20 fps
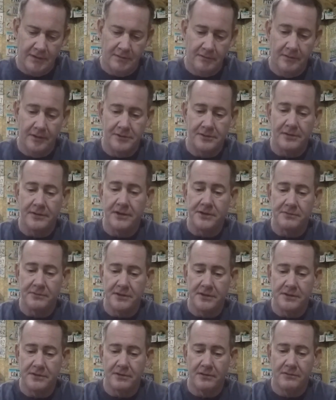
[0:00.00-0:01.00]
Which this one
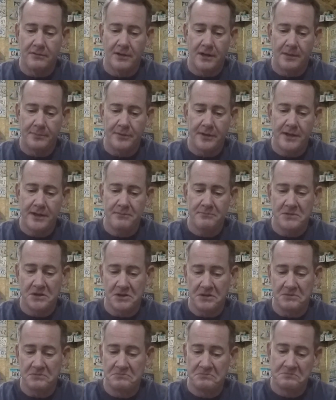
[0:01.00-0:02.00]
isn't cooperating,
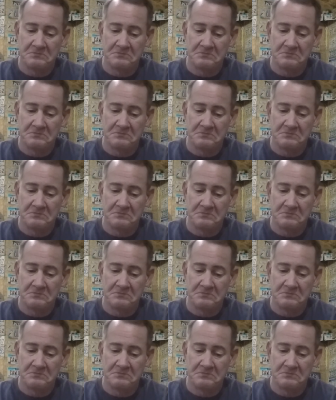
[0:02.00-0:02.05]
but